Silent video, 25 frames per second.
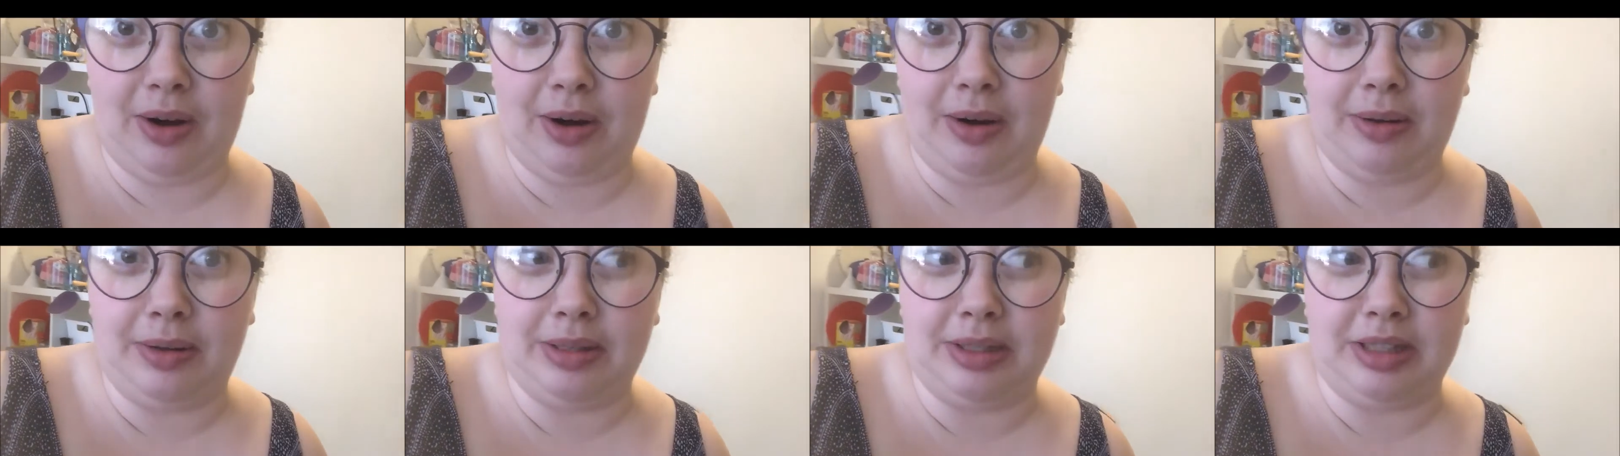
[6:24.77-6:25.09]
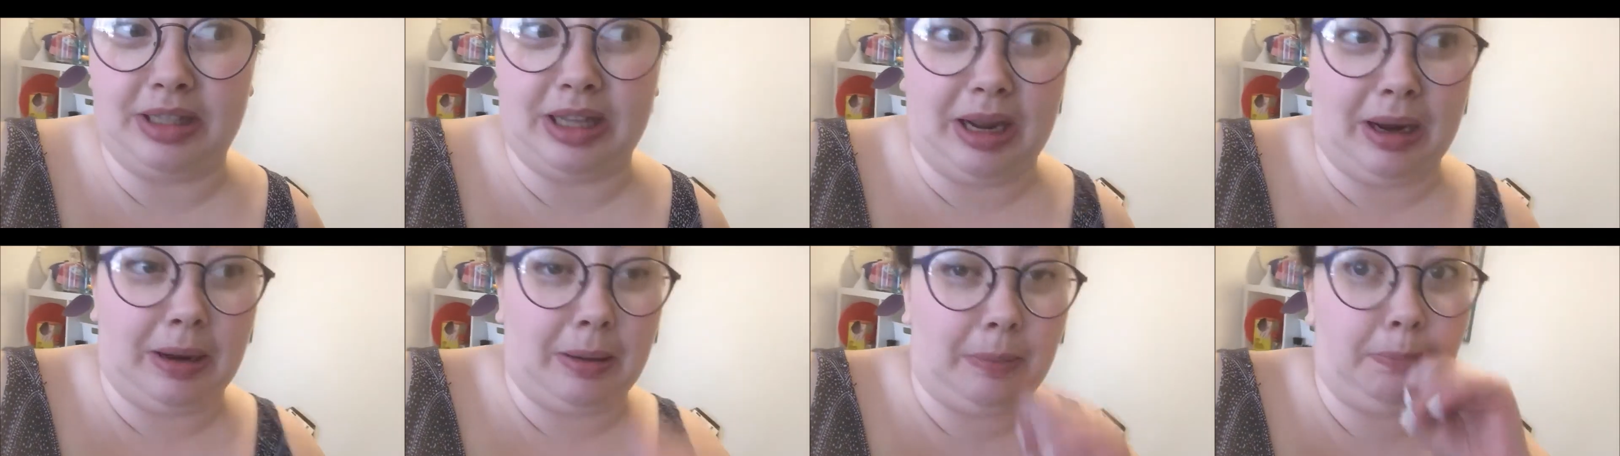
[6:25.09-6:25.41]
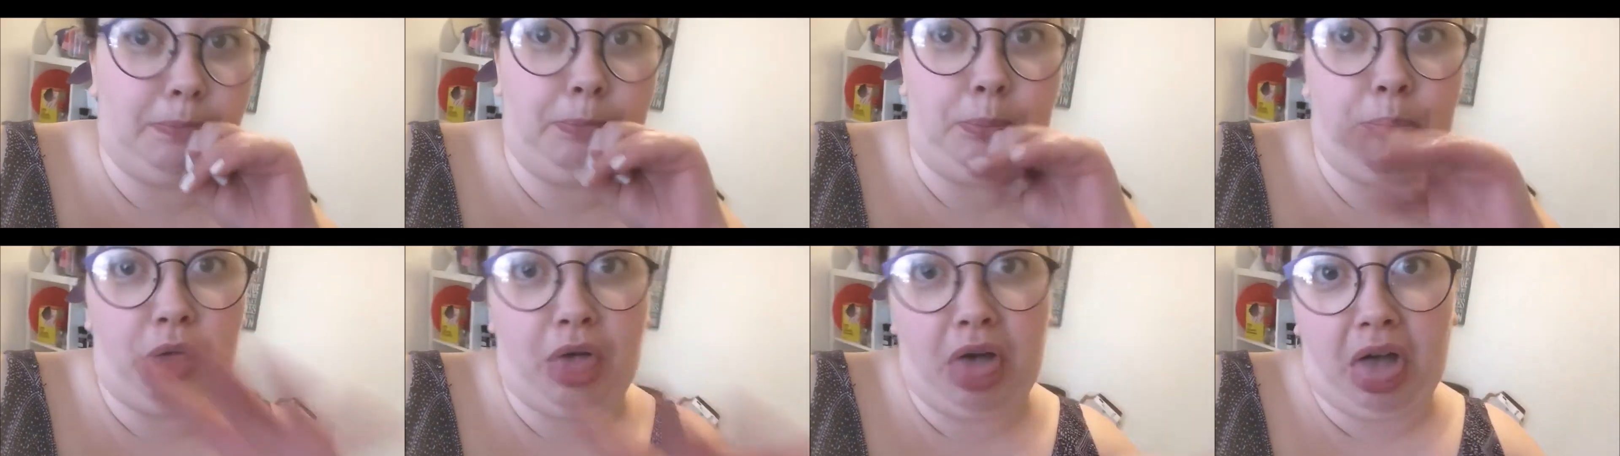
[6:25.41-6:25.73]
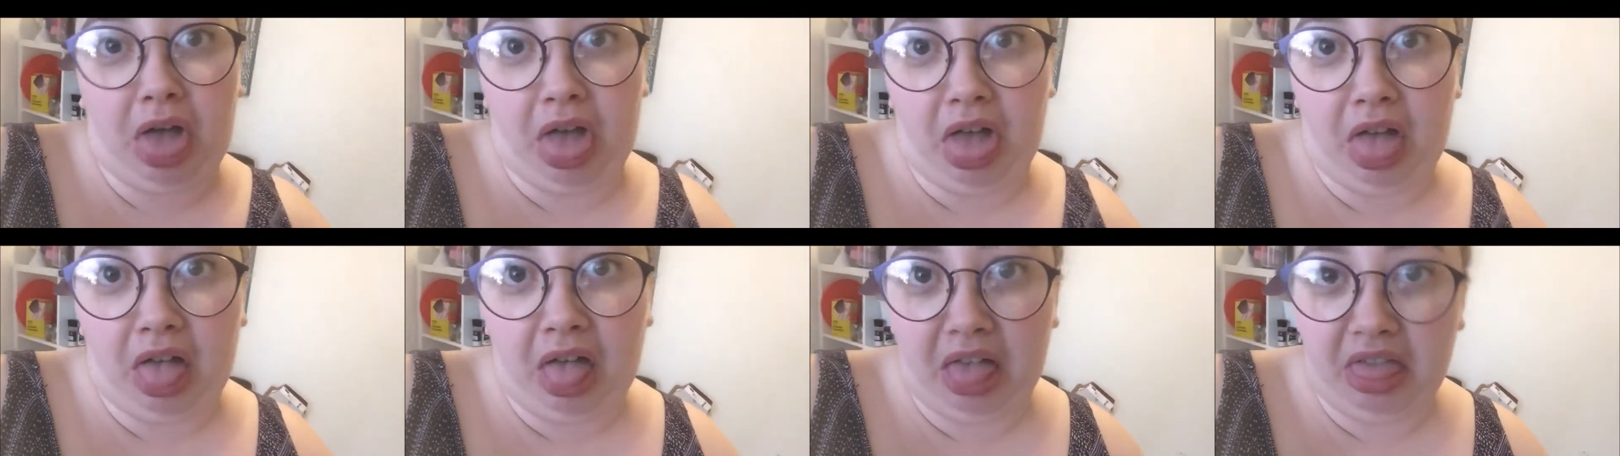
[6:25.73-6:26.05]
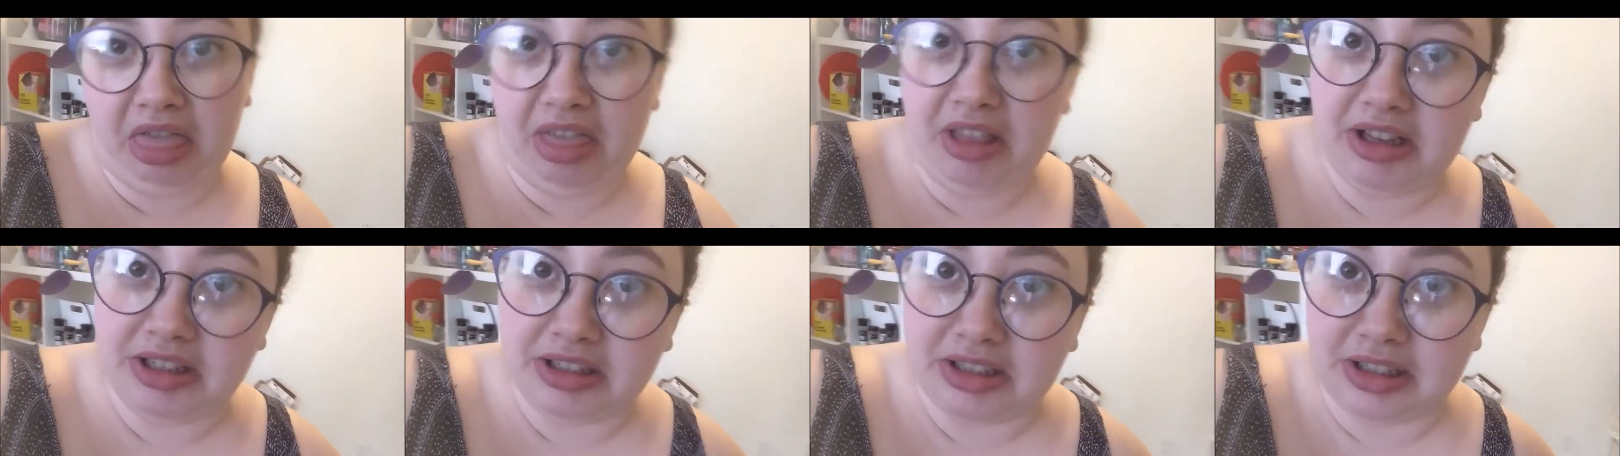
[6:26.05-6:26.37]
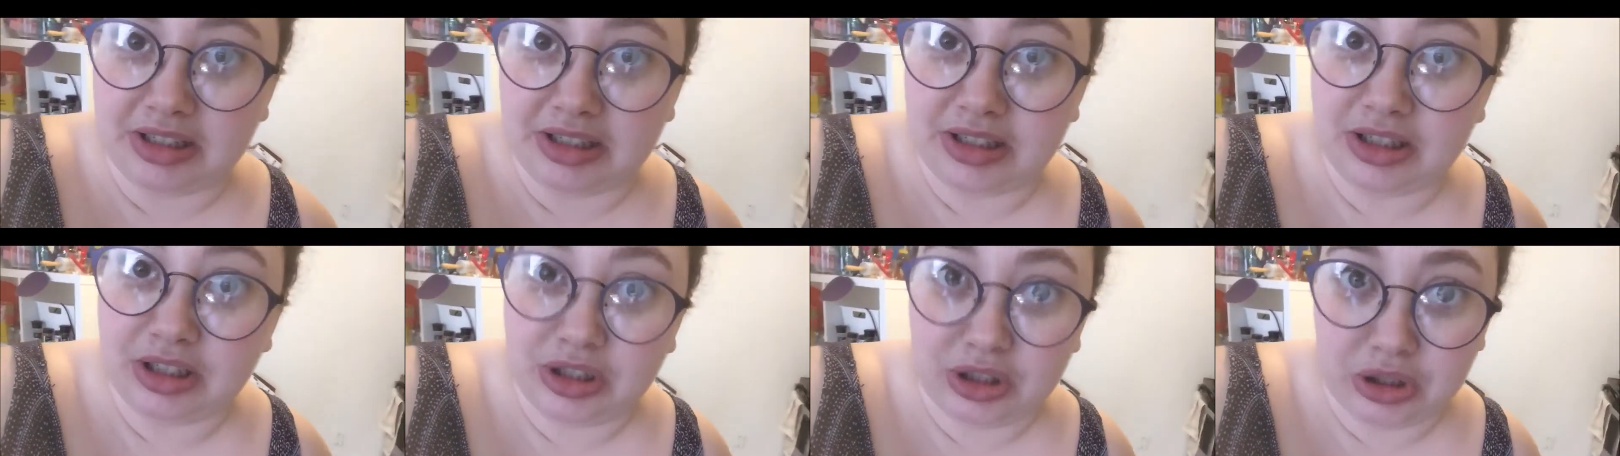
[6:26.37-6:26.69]
and I was like, this
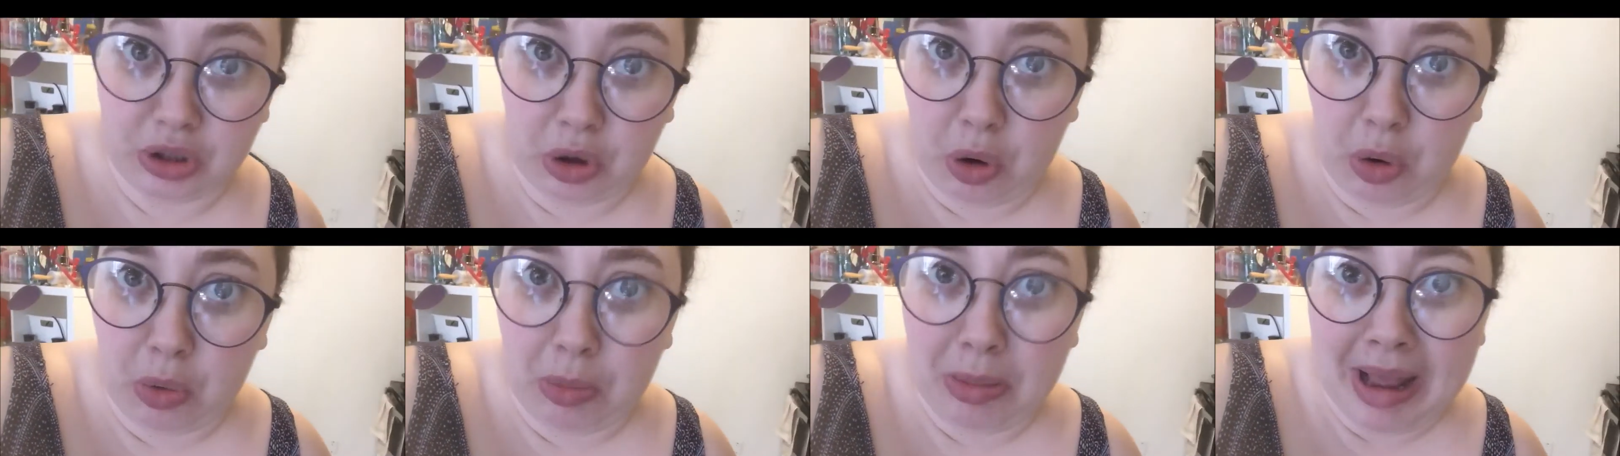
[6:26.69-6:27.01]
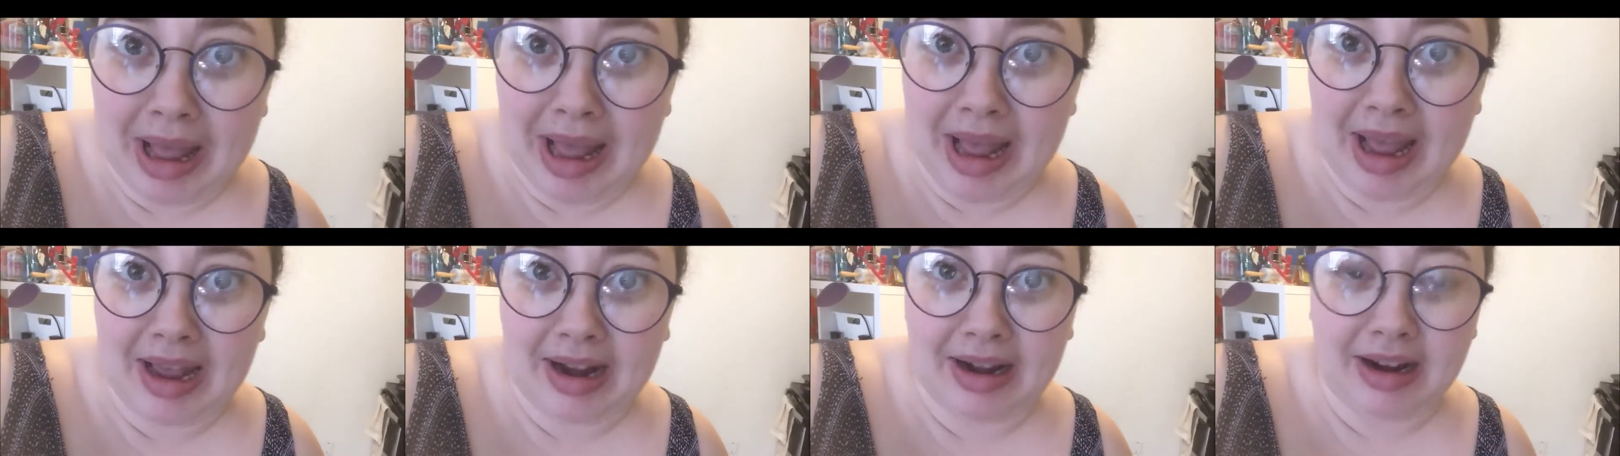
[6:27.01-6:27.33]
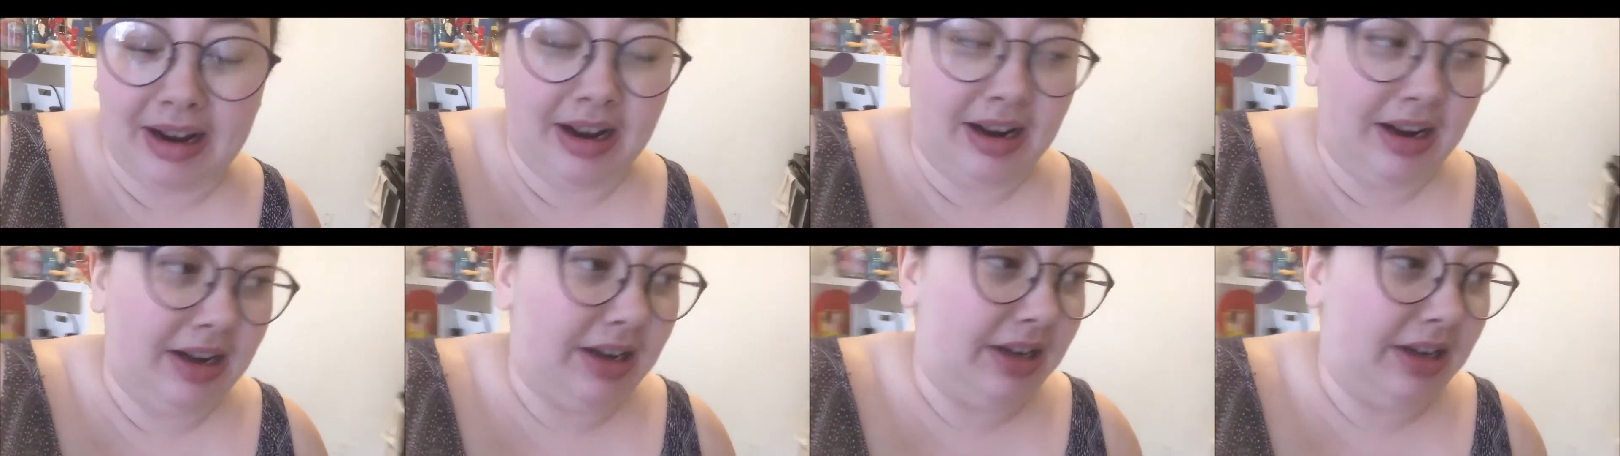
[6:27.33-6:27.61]
is so bad.